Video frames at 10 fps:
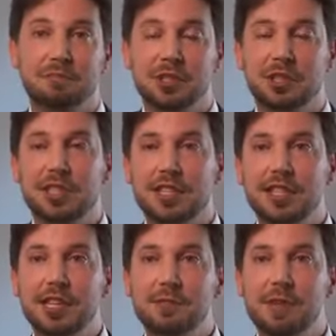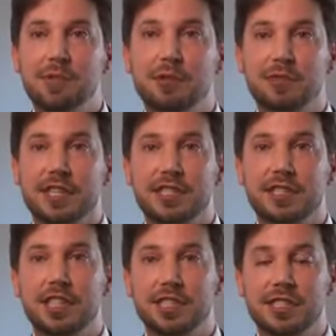So there's a little bit more
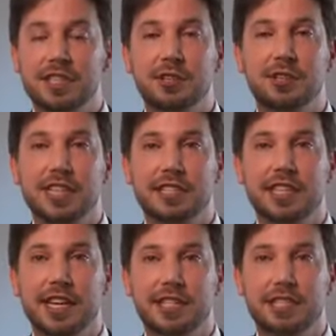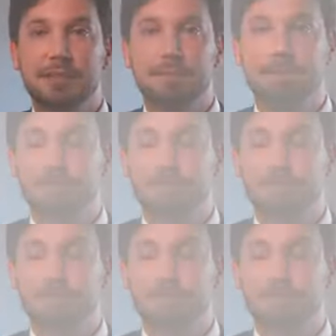risk just in the early stages.